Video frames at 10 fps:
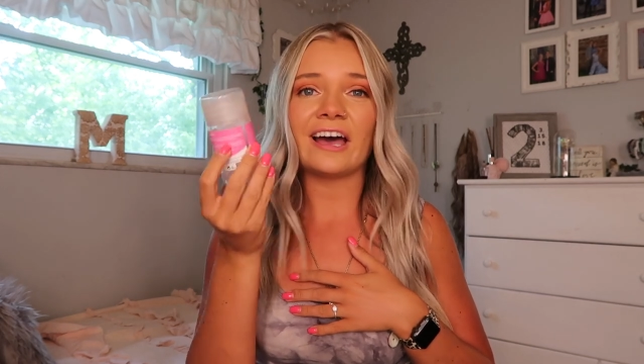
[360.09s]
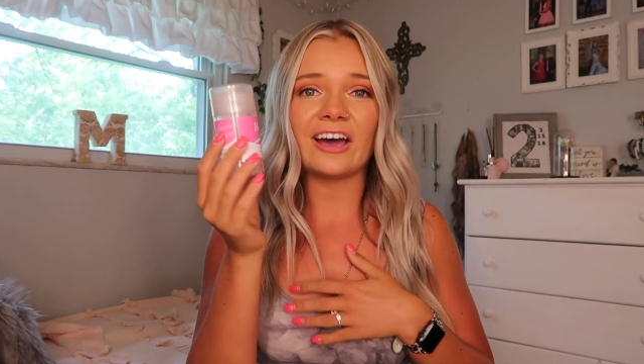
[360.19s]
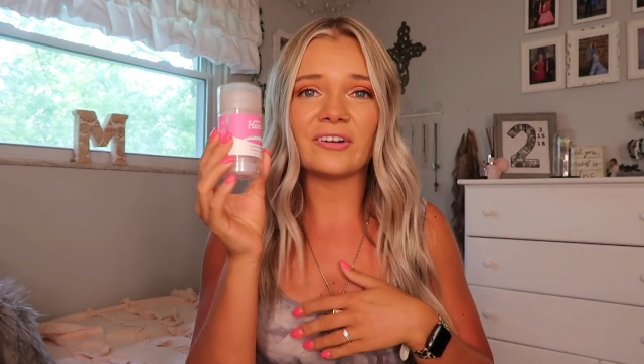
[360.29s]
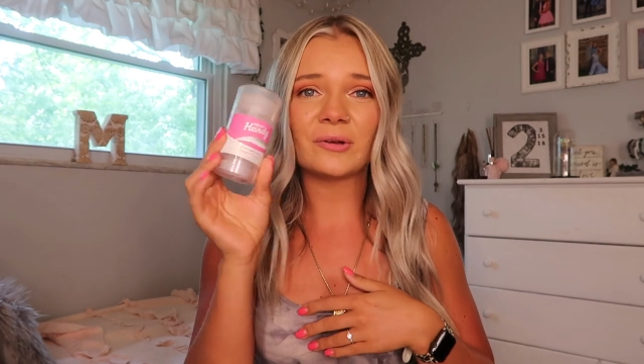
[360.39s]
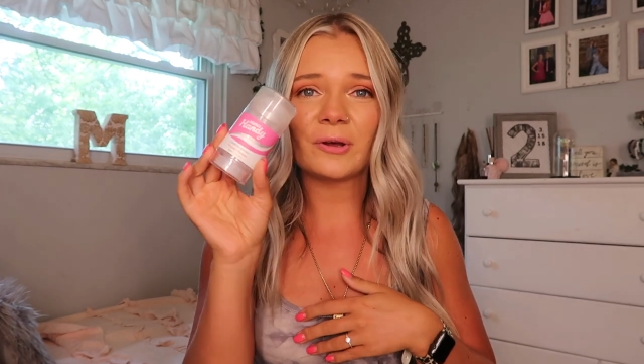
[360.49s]

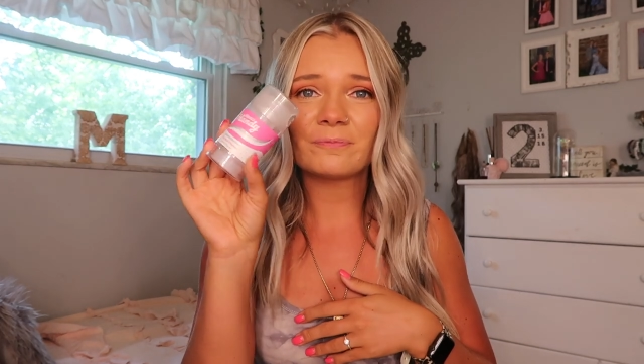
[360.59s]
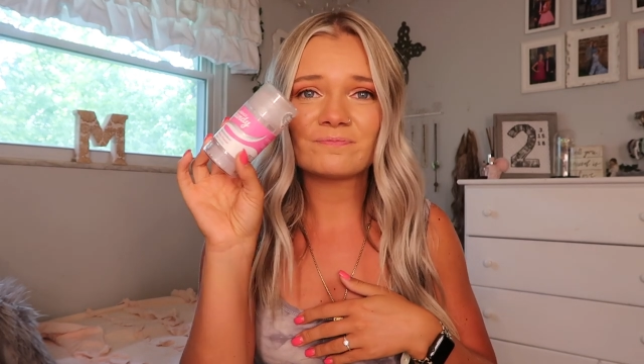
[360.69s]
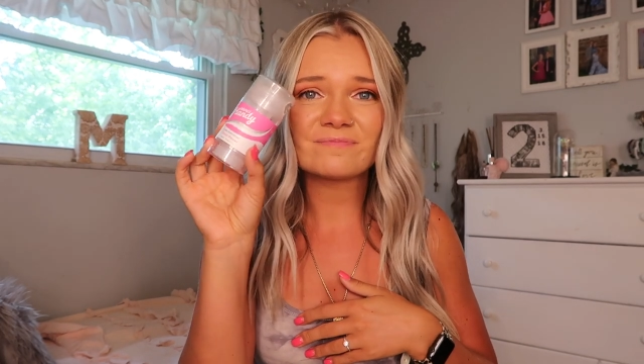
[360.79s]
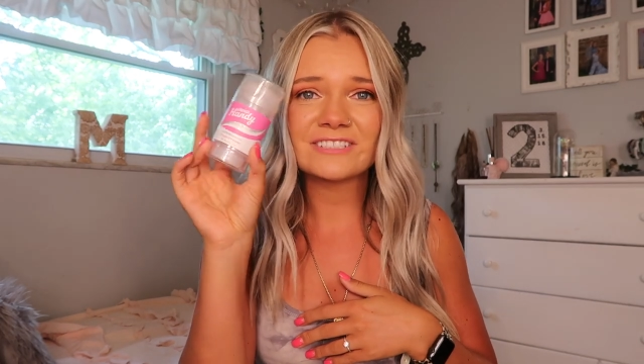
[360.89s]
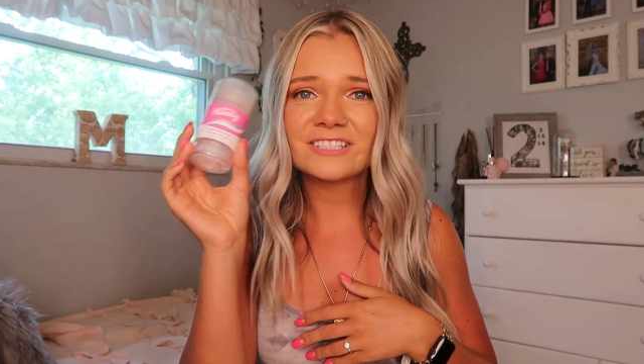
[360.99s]
I don't know
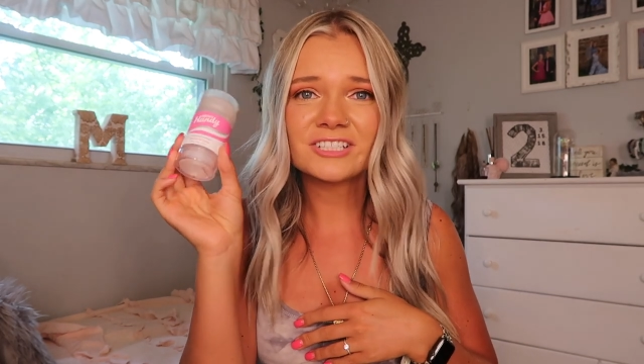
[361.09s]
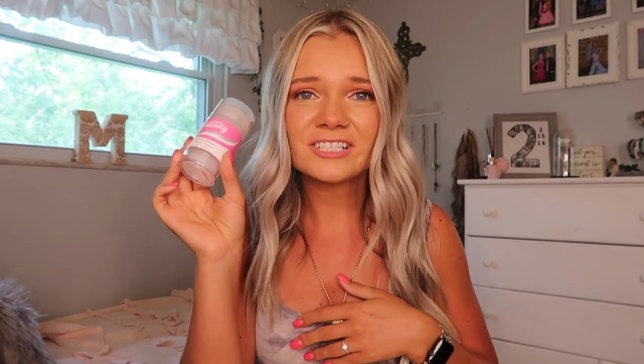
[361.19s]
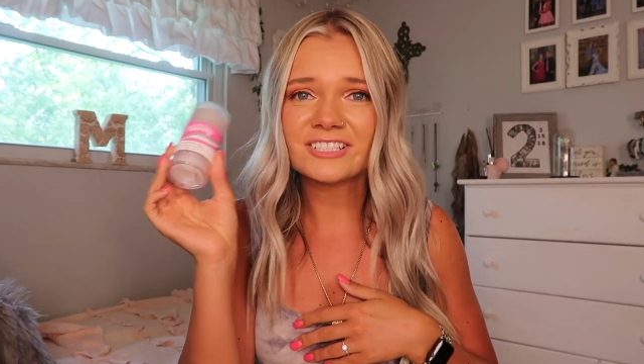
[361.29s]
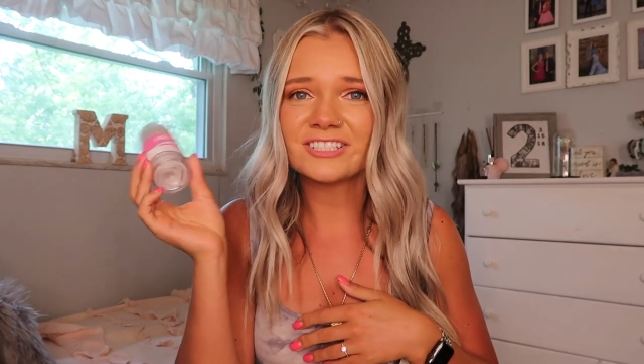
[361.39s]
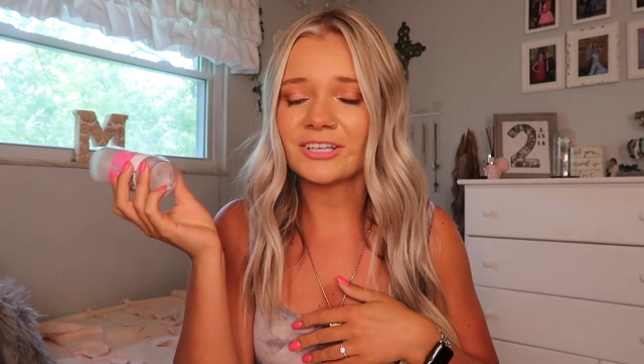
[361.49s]
it's
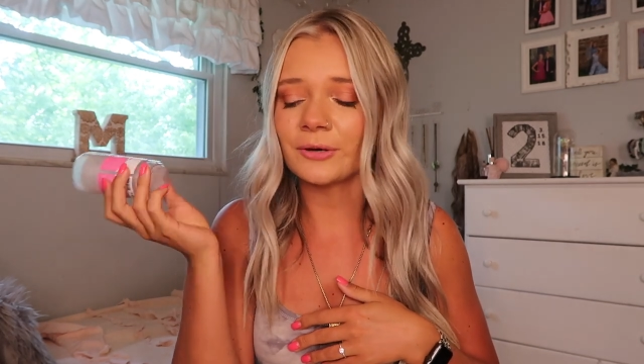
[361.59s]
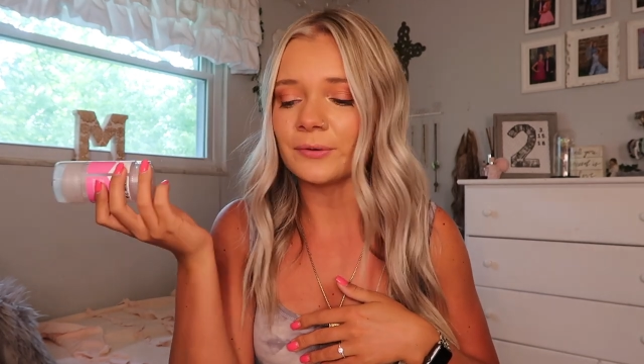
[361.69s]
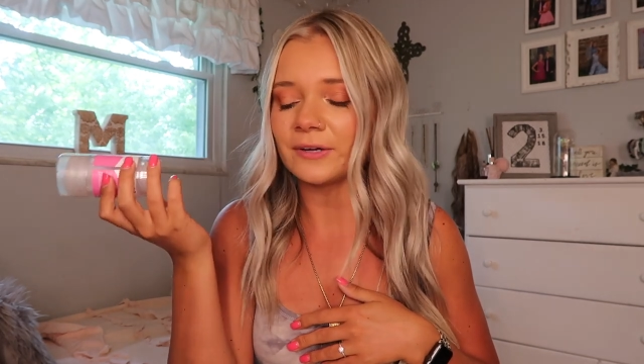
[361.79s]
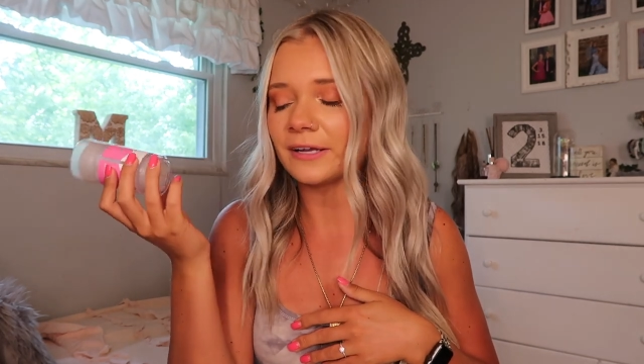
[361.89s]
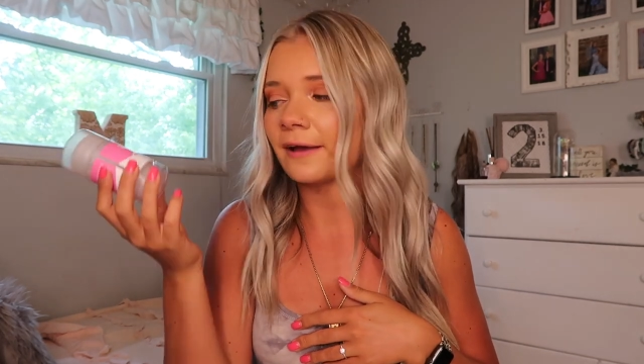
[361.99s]
just a
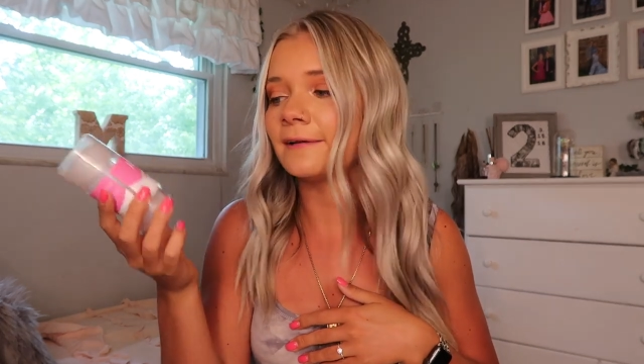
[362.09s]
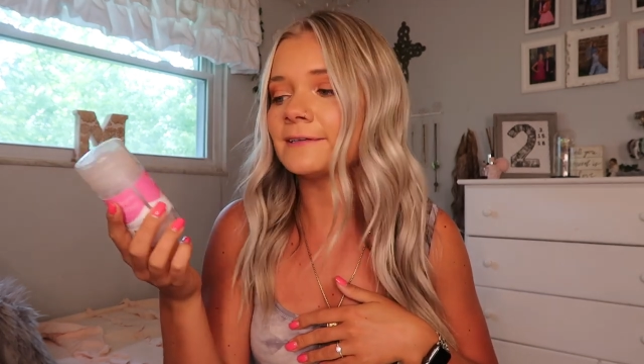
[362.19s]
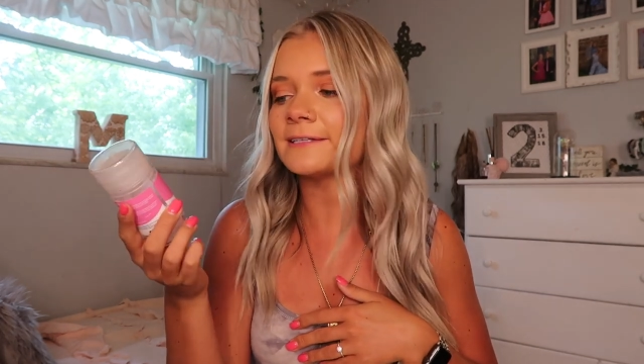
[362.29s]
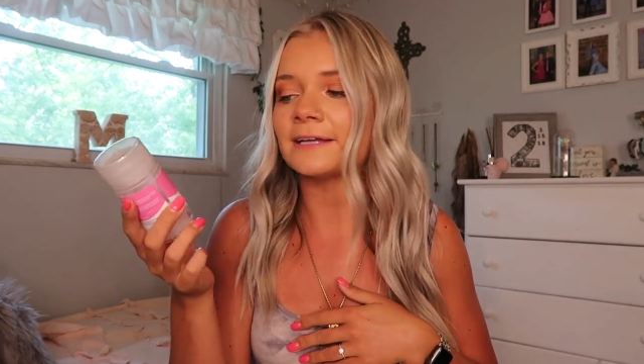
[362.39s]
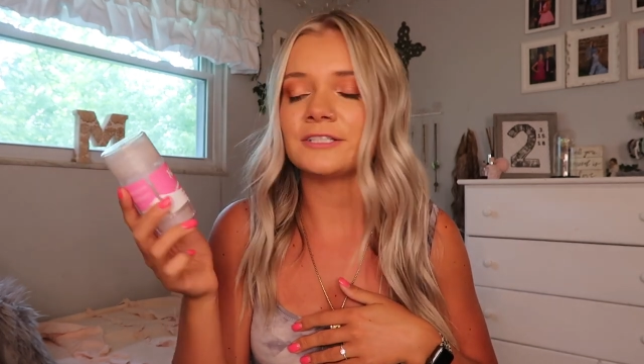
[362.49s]
deodorant
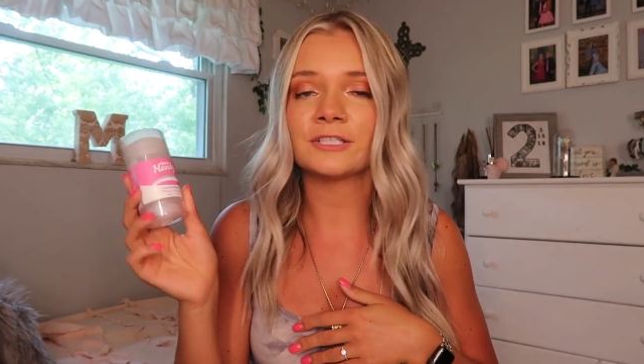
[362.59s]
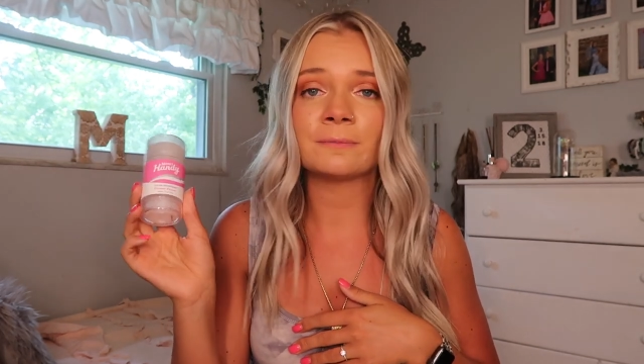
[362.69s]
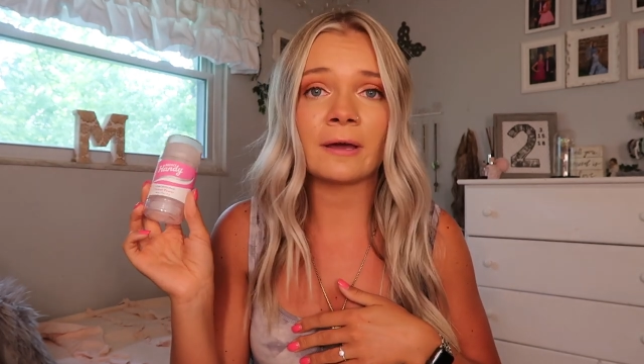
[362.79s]
guys i just